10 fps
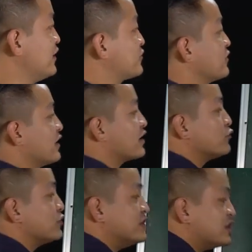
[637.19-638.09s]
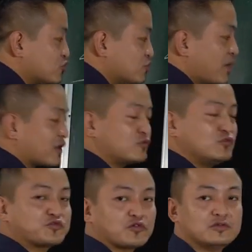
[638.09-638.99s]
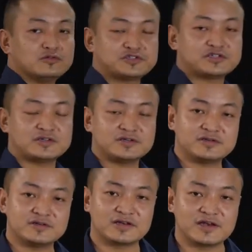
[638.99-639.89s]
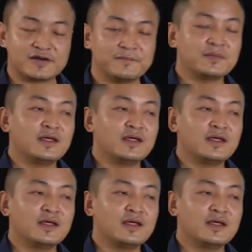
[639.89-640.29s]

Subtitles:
So here we need to make two solutions. Clear?